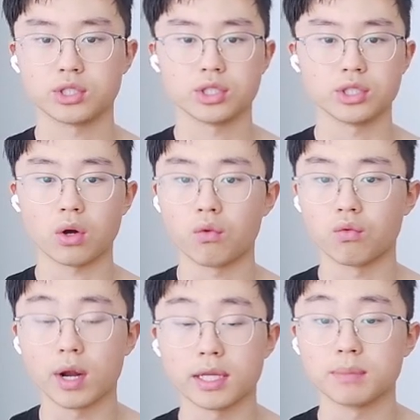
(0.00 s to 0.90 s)
she's
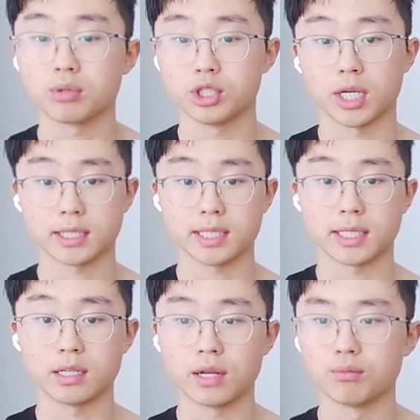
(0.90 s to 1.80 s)
already
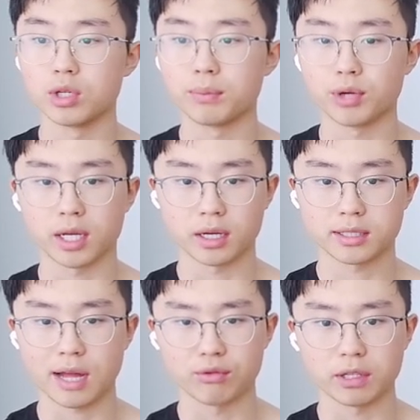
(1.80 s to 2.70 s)
projecting and, and really bringing
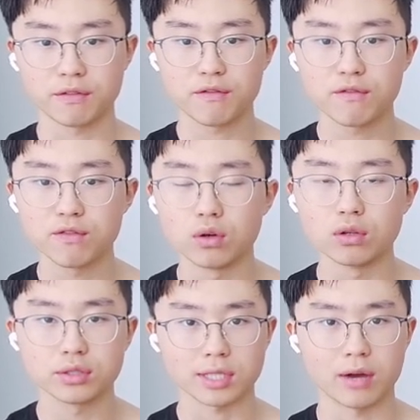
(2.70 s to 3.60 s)
us that really
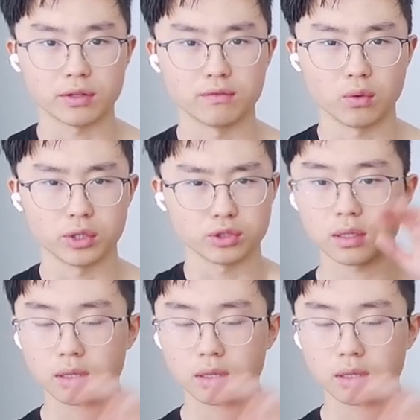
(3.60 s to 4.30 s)
full sounding voice.